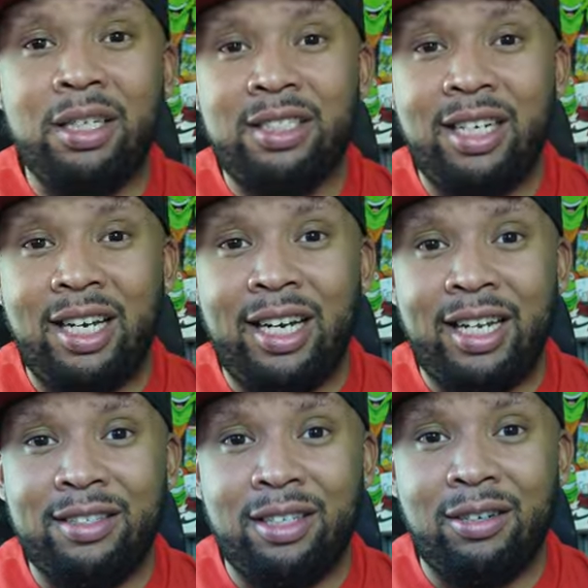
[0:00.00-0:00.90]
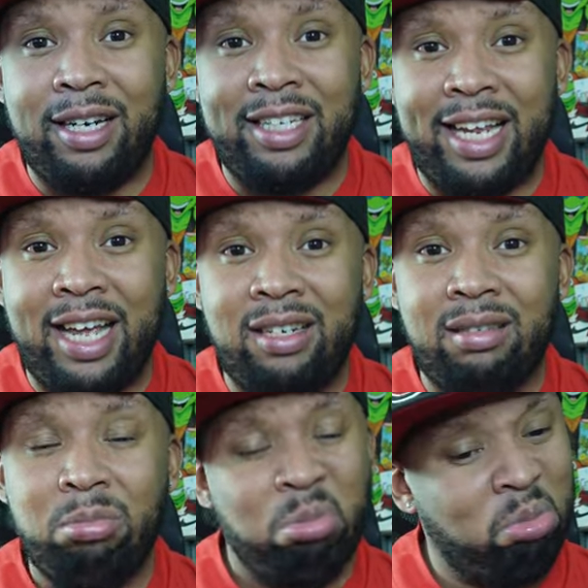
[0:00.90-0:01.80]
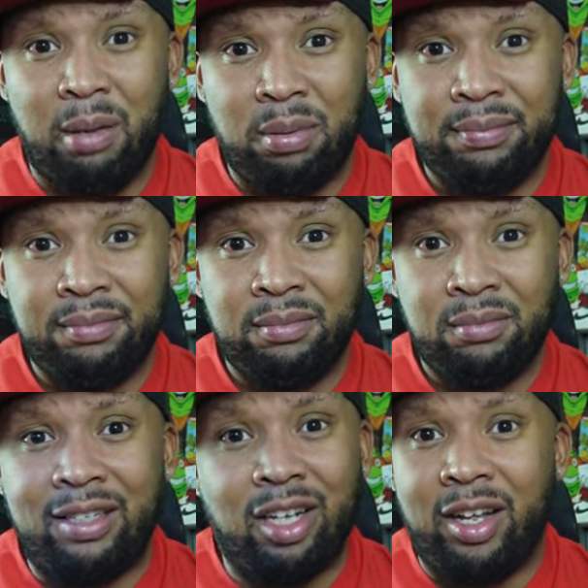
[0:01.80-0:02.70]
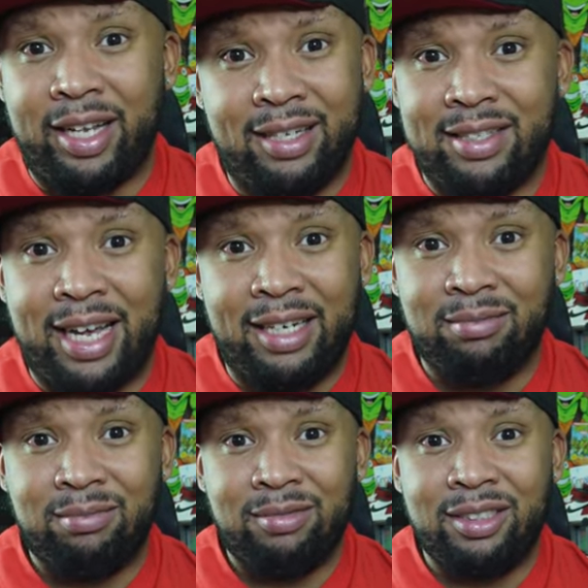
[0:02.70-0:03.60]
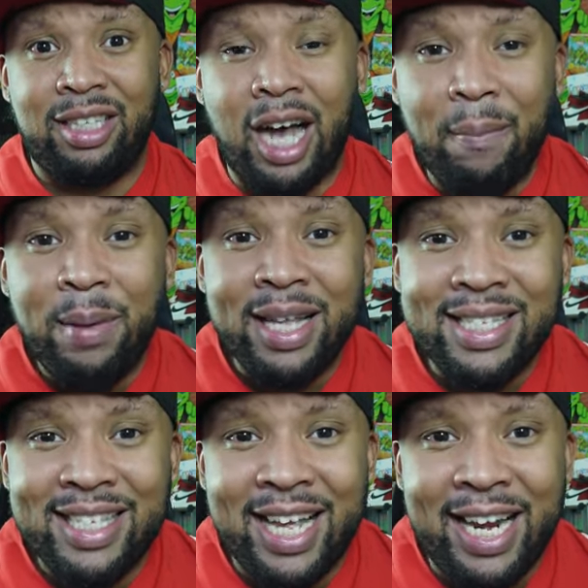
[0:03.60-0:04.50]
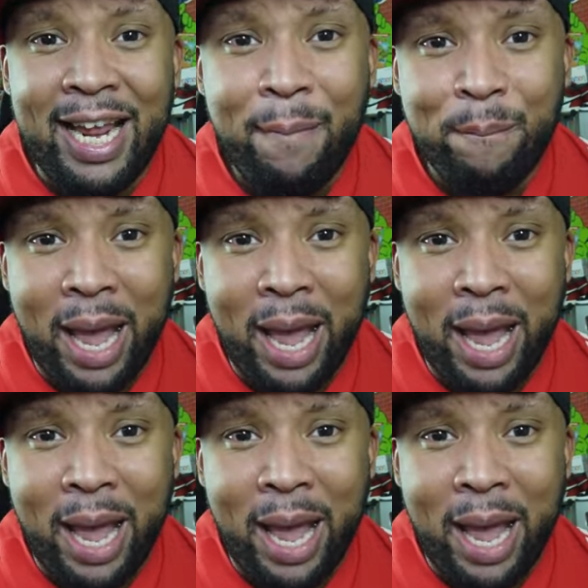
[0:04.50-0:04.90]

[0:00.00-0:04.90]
punched it in the end zone at the end. Dub. And that's all I can say. Dub City